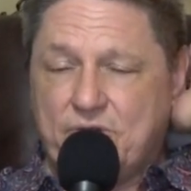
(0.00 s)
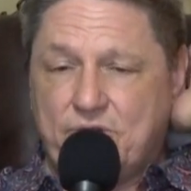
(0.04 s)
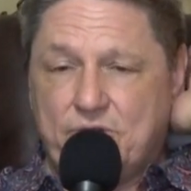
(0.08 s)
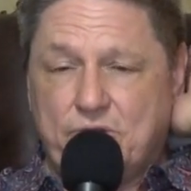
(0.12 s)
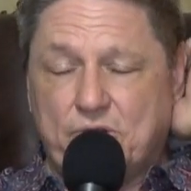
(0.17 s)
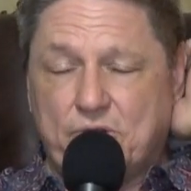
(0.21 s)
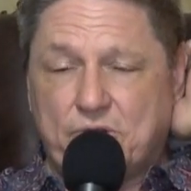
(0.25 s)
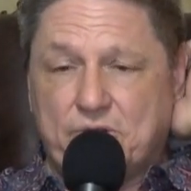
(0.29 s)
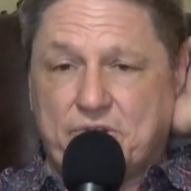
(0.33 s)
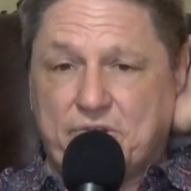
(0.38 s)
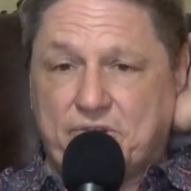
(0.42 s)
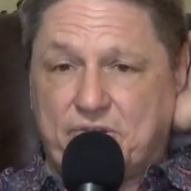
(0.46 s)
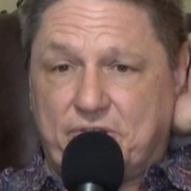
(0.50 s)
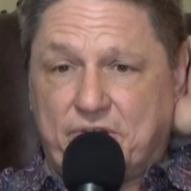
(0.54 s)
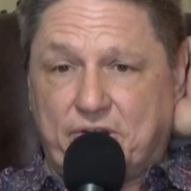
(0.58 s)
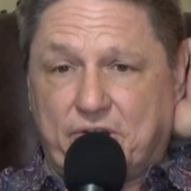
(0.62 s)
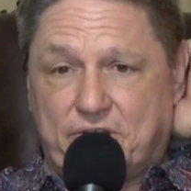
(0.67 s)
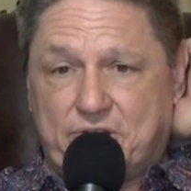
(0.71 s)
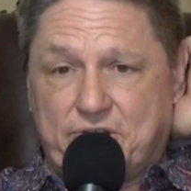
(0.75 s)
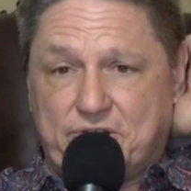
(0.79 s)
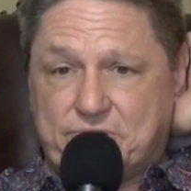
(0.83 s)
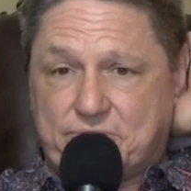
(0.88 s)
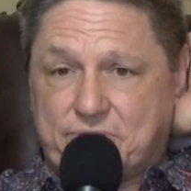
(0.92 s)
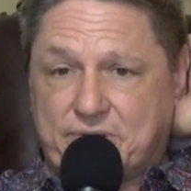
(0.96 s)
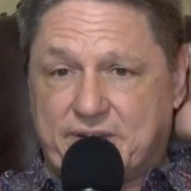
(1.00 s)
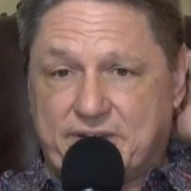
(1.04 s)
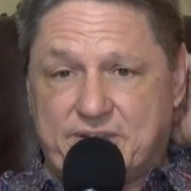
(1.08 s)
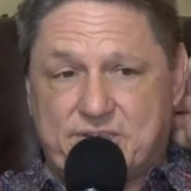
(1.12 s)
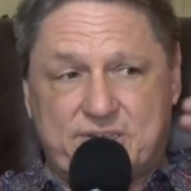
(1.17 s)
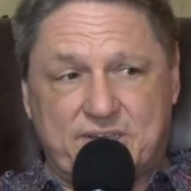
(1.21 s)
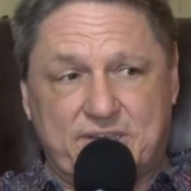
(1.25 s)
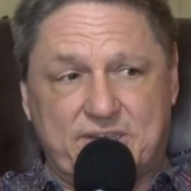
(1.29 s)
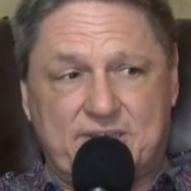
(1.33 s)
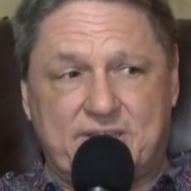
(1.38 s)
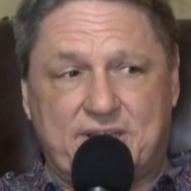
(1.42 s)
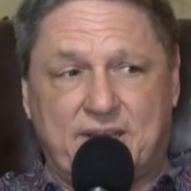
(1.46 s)
do the surgery.
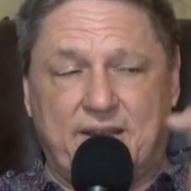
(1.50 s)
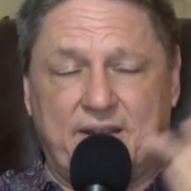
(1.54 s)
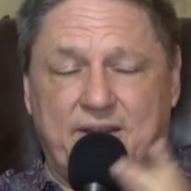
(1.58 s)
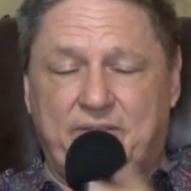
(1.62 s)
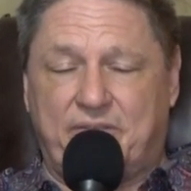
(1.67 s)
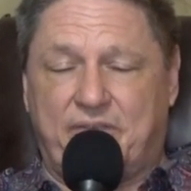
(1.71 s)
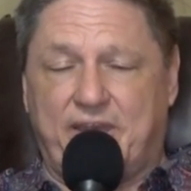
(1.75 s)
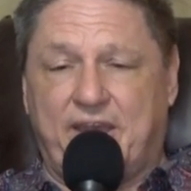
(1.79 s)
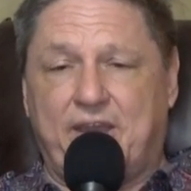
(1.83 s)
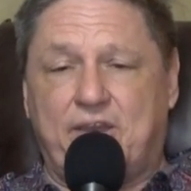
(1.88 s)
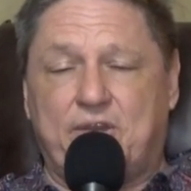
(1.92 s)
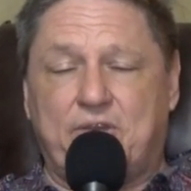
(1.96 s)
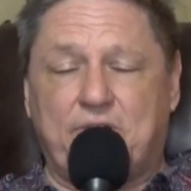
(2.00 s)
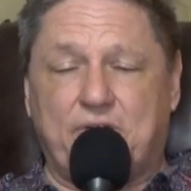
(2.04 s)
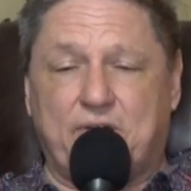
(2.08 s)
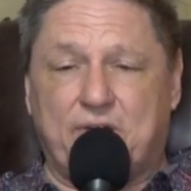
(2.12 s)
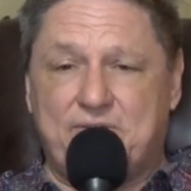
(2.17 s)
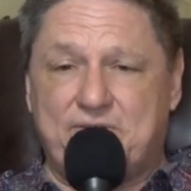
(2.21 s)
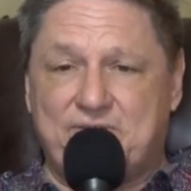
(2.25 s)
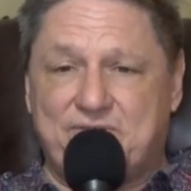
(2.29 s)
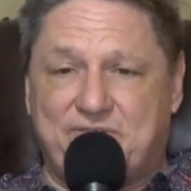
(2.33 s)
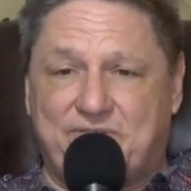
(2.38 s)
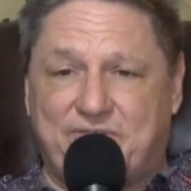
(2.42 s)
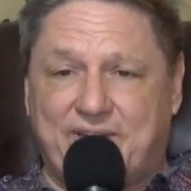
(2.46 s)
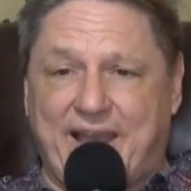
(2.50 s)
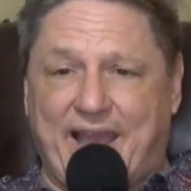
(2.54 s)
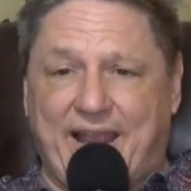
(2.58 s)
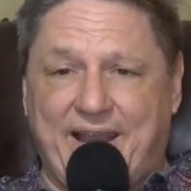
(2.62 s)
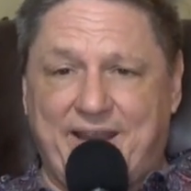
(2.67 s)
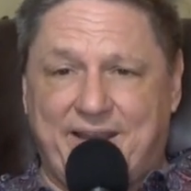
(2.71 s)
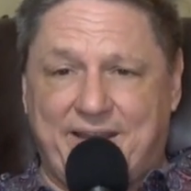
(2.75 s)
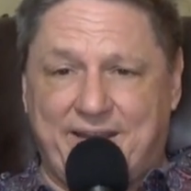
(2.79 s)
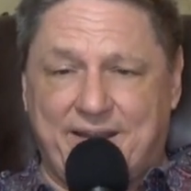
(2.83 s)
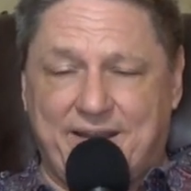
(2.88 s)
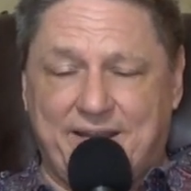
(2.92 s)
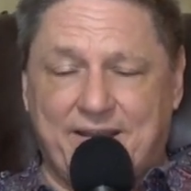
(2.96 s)
She said they couldn't
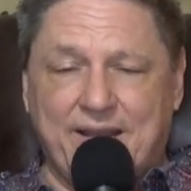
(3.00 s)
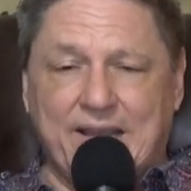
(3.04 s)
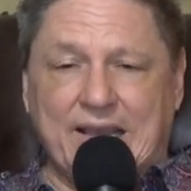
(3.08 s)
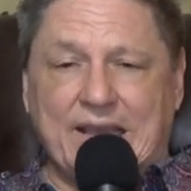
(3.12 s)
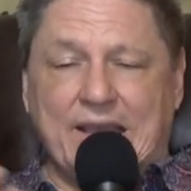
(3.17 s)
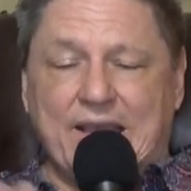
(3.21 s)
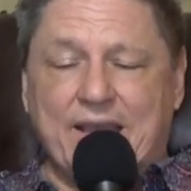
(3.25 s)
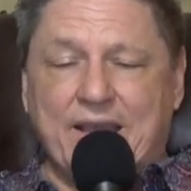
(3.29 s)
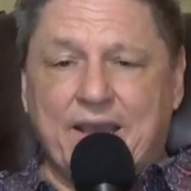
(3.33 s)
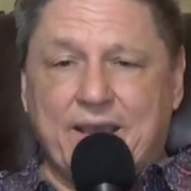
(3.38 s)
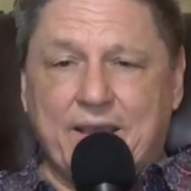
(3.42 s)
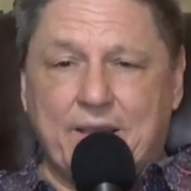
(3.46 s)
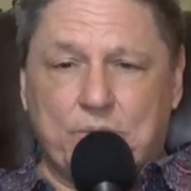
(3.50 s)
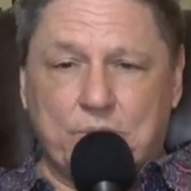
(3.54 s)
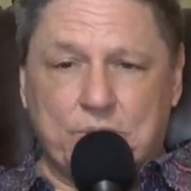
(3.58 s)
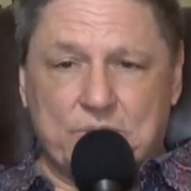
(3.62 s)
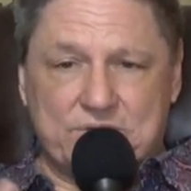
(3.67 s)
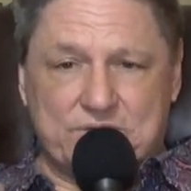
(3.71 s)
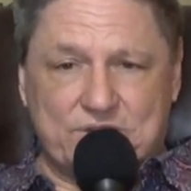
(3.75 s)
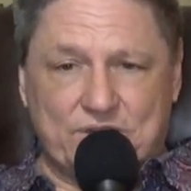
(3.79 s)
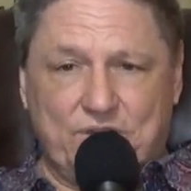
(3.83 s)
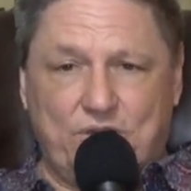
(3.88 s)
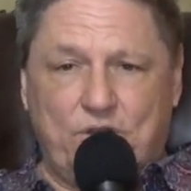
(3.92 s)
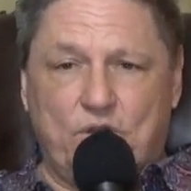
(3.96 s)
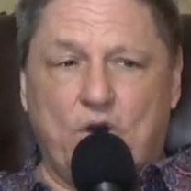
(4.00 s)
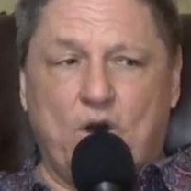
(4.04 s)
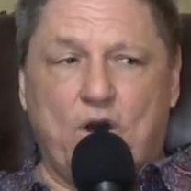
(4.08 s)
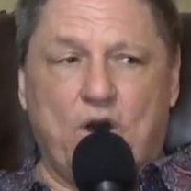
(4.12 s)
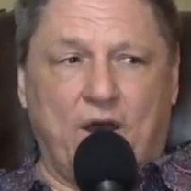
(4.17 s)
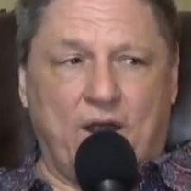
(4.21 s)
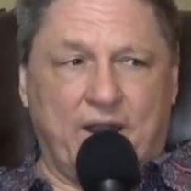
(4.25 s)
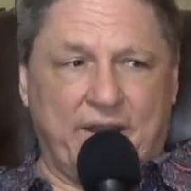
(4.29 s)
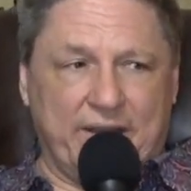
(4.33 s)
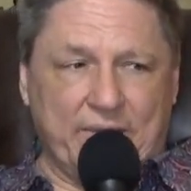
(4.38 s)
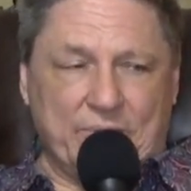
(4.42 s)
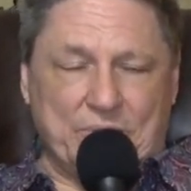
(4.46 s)
find it. It was
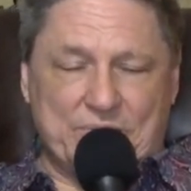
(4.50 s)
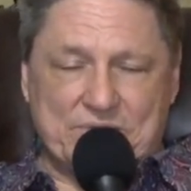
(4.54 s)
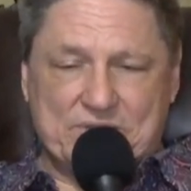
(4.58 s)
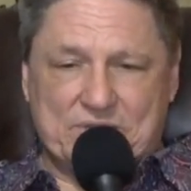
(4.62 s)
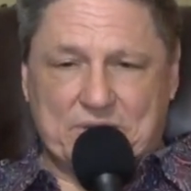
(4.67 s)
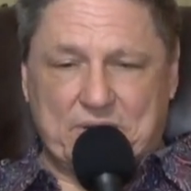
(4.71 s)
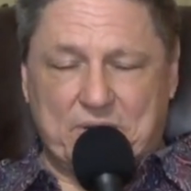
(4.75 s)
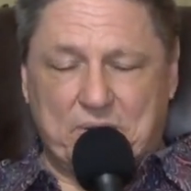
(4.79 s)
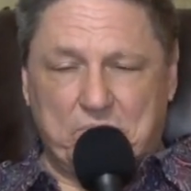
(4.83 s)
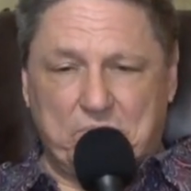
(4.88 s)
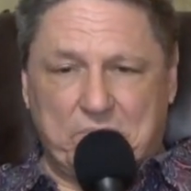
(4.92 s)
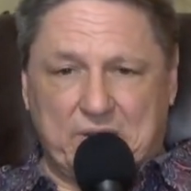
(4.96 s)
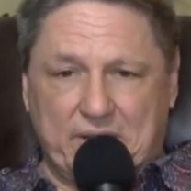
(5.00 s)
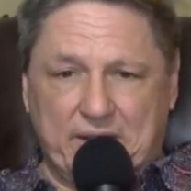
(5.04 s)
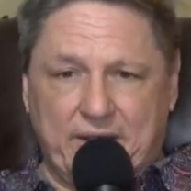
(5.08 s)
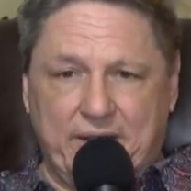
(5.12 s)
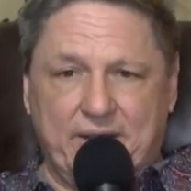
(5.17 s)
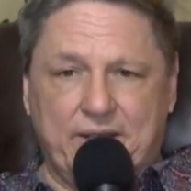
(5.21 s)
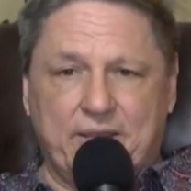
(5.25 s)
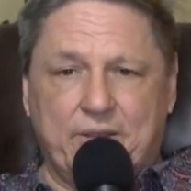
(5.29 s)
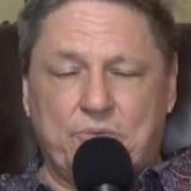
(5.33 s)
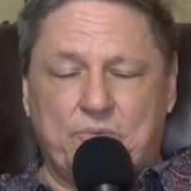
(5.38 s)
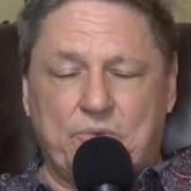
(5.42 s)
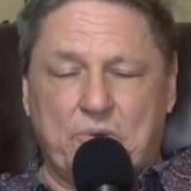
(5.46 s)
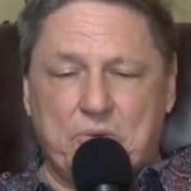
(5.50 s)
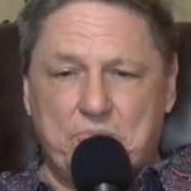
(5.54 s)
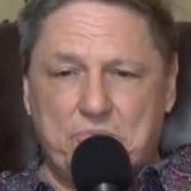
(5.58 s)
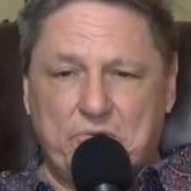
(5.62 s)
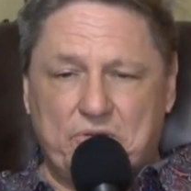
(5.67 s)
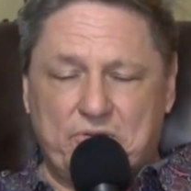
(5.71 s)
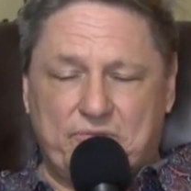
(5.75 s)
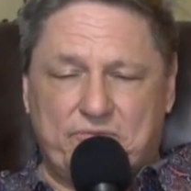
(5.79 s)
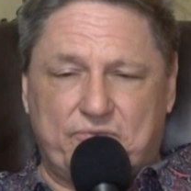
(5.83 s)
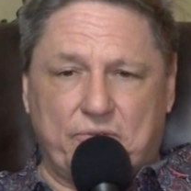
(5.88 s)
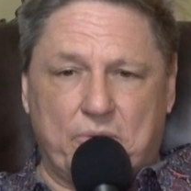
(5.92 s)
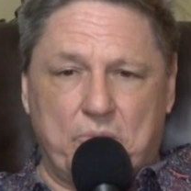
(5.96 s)
gone. It was completely
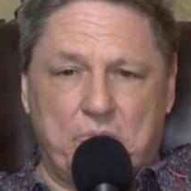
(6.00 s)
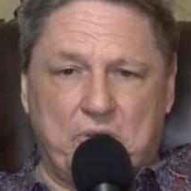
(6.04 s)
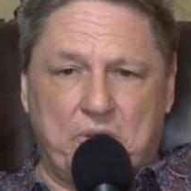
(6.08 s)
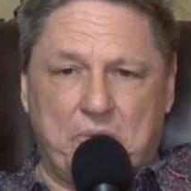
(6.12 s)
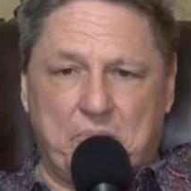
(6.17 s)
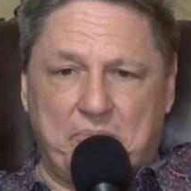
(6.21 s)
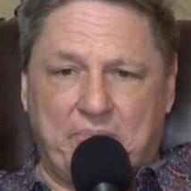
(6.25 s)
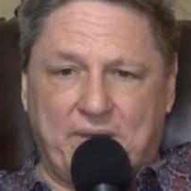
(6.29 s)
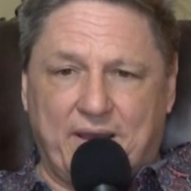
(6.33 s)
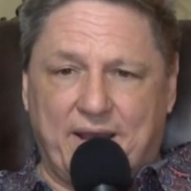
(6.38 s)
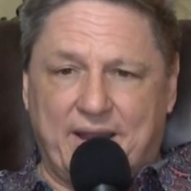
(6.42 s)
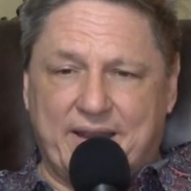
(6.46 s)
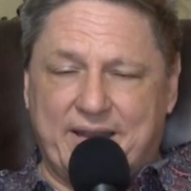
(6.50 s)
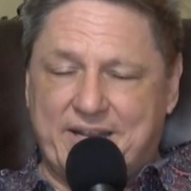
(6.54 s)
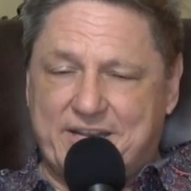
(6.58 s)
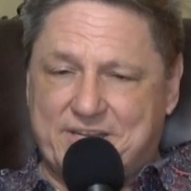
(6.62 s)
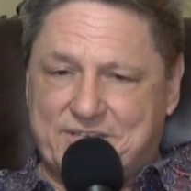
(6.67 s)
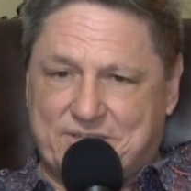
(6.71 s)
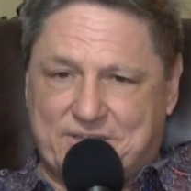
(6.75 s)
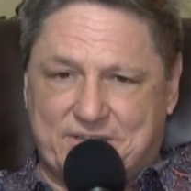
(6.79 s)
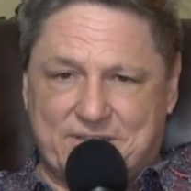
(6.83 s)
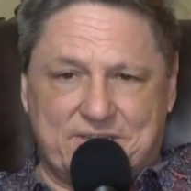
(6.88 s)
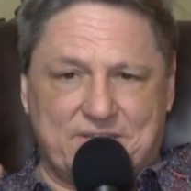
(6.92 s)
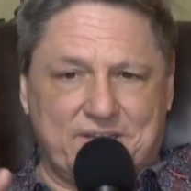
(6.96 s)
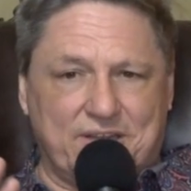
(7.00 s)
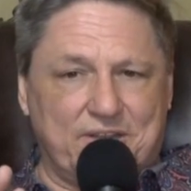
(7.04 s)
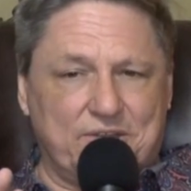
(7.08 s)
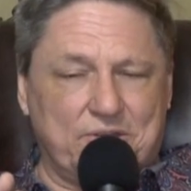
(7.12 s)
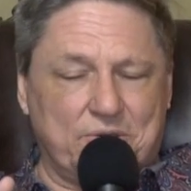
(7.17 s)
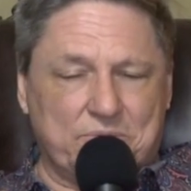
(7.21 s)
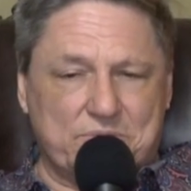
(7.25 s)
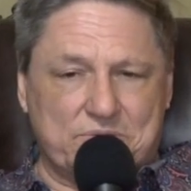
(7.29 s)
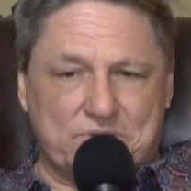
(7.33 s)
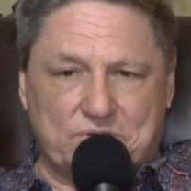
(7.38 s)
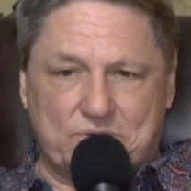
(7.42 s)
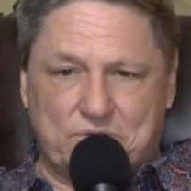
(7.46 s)
removed from her body. She said
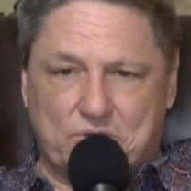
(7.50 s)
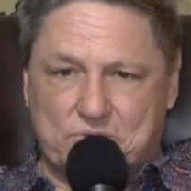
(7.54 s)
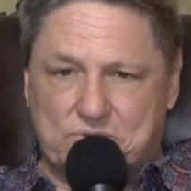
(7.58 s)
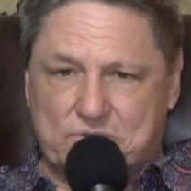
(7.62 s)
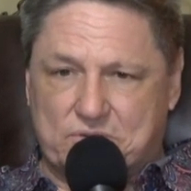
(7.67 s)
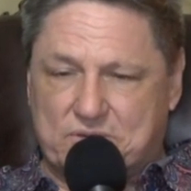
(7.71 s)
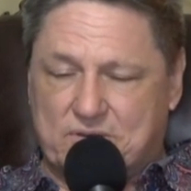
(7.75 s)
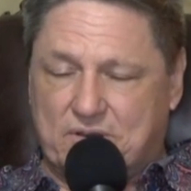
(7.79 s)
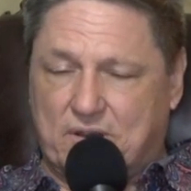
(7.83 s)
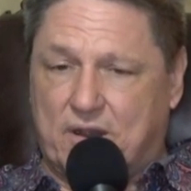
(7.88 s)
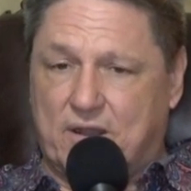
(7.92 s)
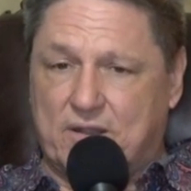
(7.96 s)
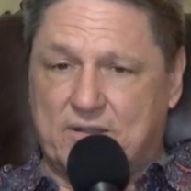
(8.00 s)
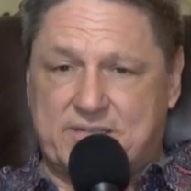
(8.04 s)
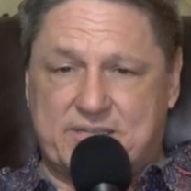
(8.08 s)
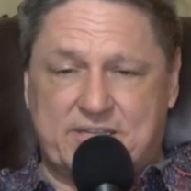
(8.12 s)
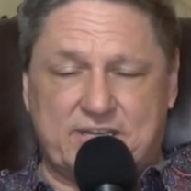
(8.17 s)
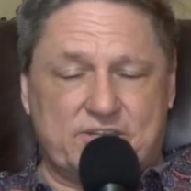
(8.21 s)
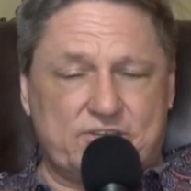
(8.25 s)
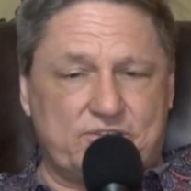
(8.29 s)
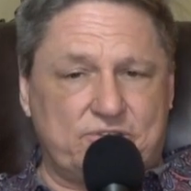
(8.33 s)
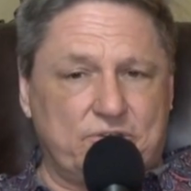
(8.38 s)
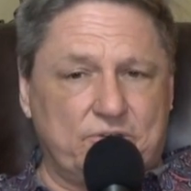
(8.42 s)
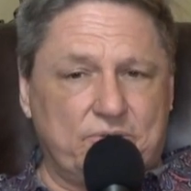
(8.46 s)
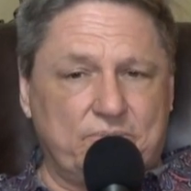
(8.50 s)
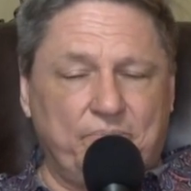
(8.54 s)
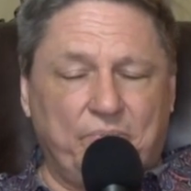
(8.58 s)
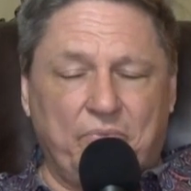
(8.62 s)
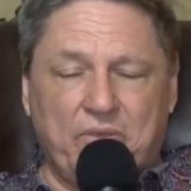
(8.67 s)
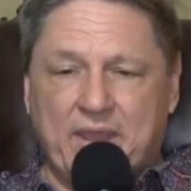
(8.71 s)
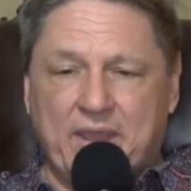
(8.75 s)
there was no scar tissue.